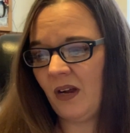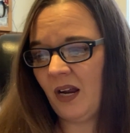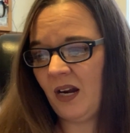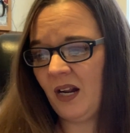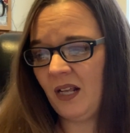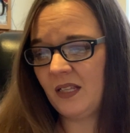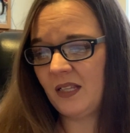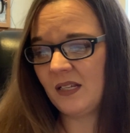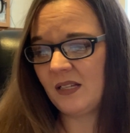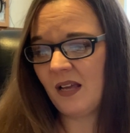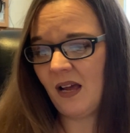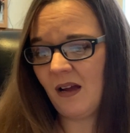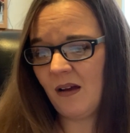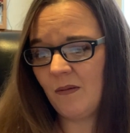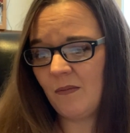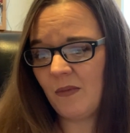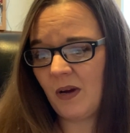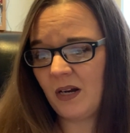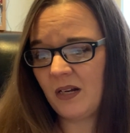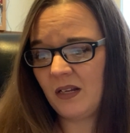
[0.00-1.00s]
And at the
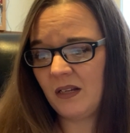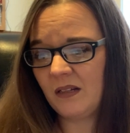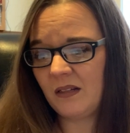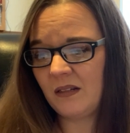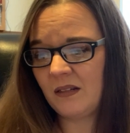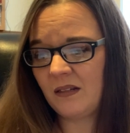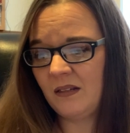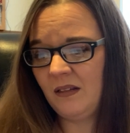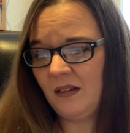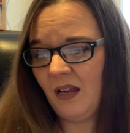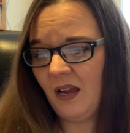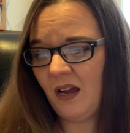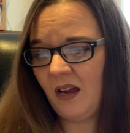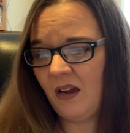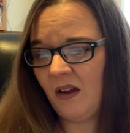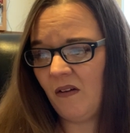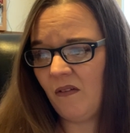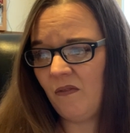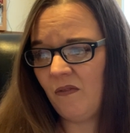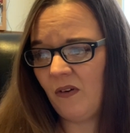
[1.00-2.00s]
time, I didn't
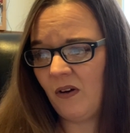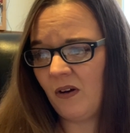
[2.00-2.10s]
have